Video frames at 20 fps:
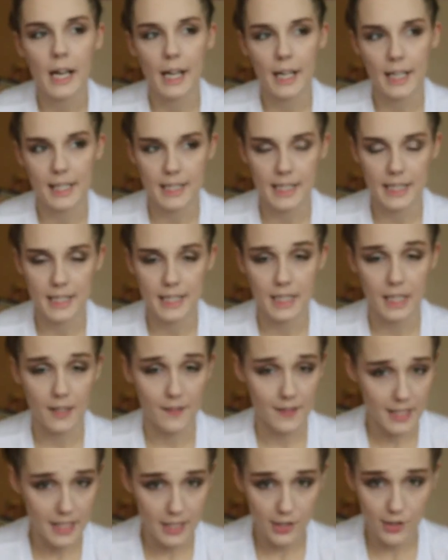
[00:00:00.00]
I did a
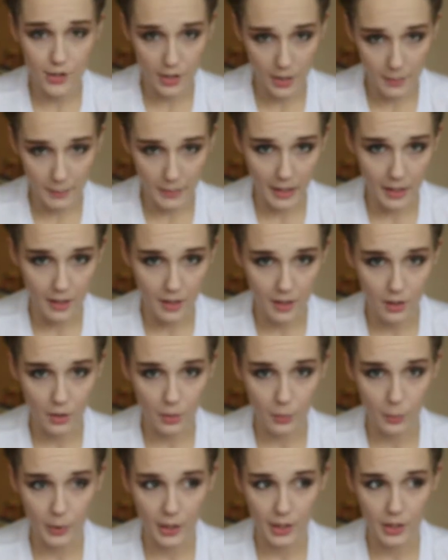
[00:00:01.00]
7-day treatment,
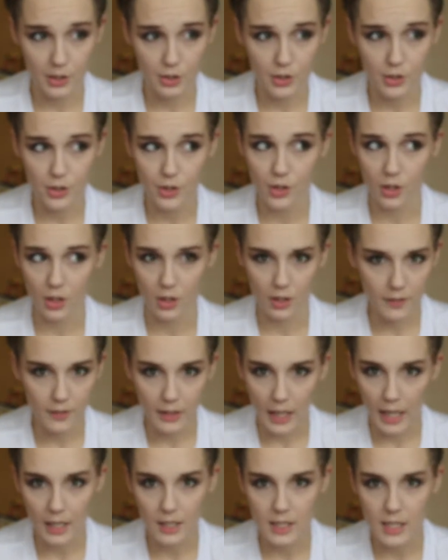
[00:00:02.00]
which should have
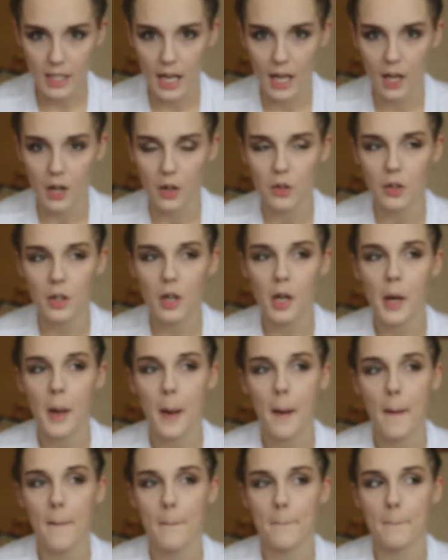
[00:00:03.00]
knocked it out,
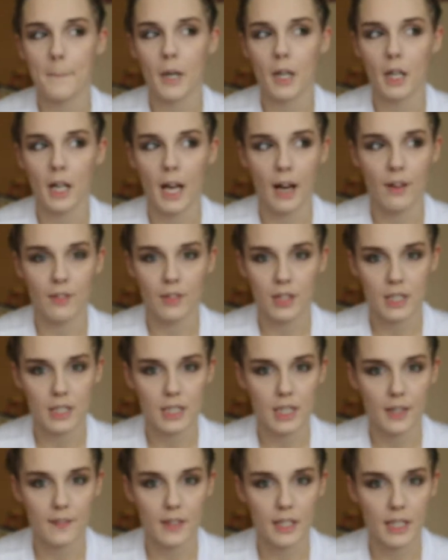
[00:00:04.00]
but after the
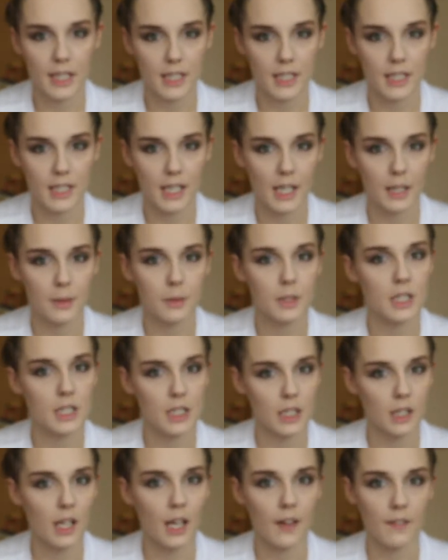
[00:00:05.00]
7 days, I was
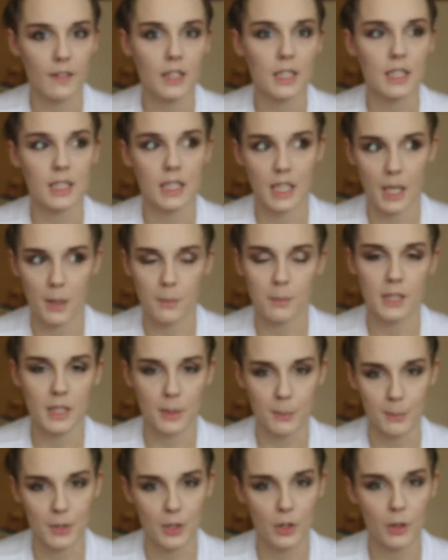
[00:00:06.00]
still having the same
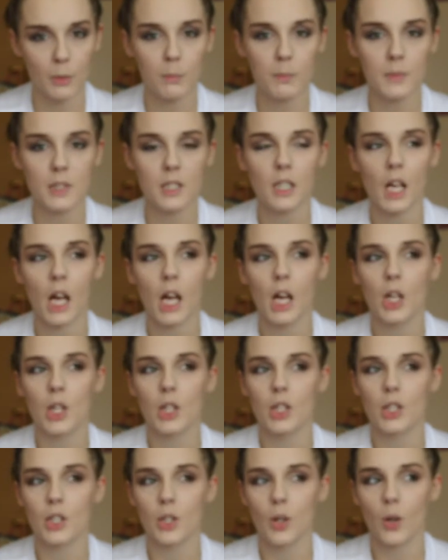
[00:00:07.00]
symptoms.
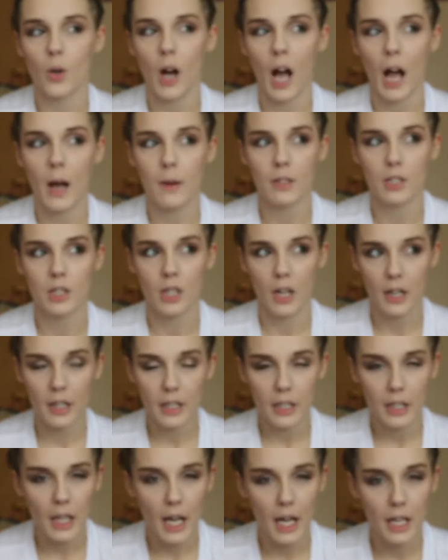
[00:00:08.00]
So I was starting
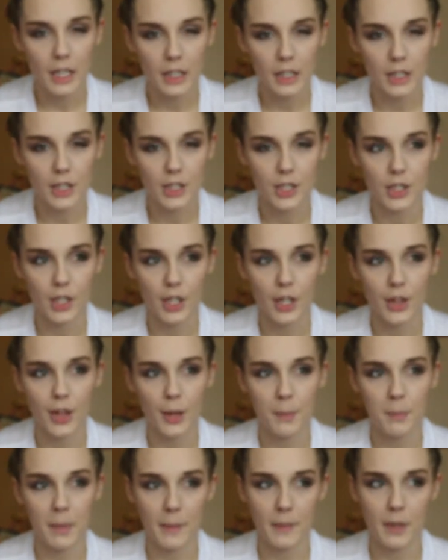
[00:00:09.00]
to get kind of concerned
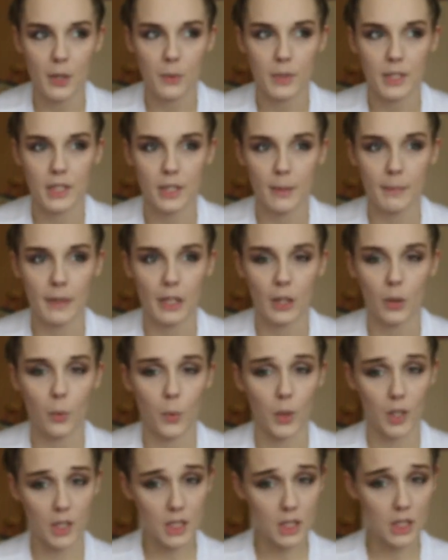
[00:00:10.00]
that maybe it was something
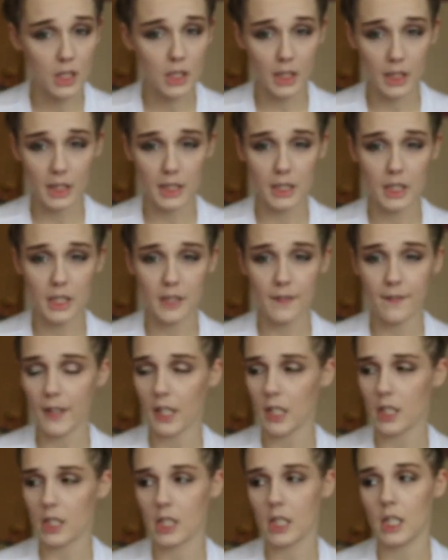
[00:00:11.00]
worse than a yeast
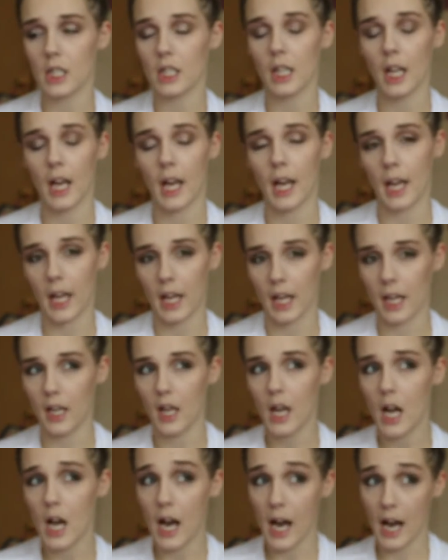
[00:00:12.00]
infection and
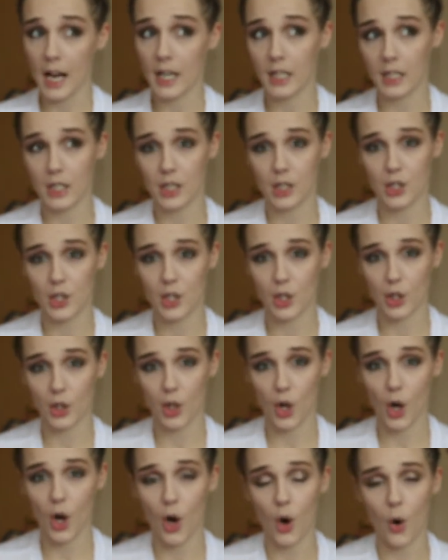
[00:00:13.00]
I needed to
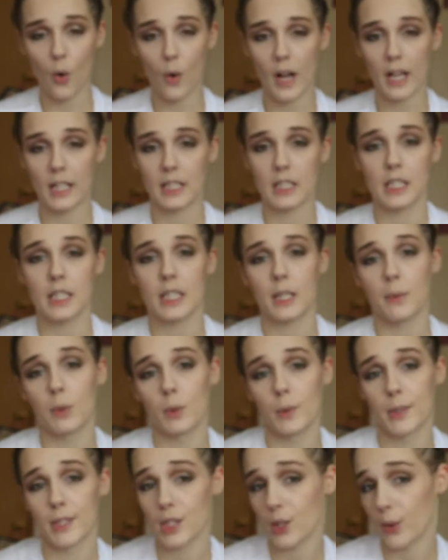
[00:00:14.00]
go and see
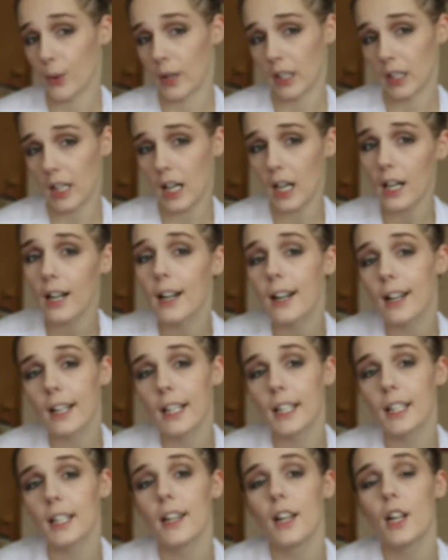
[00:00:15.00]
what was going
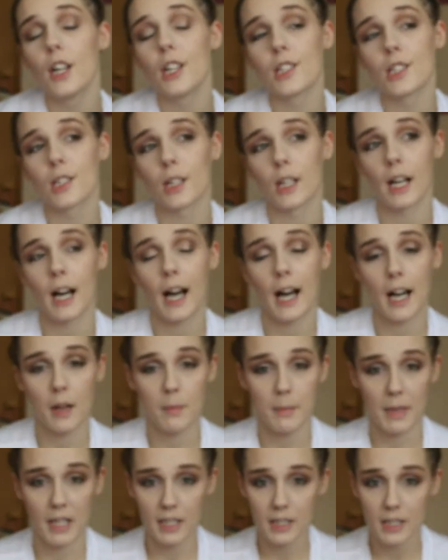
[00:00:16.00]
on. So I
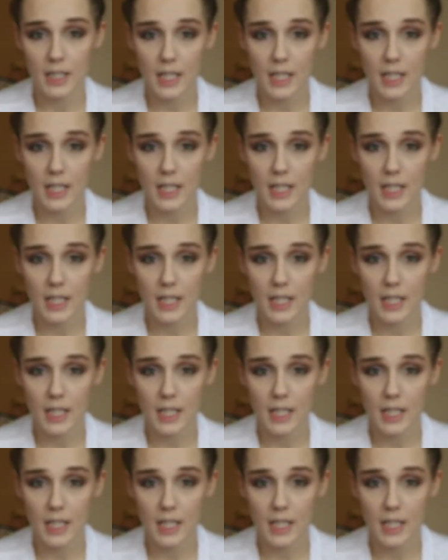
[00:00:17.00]
made a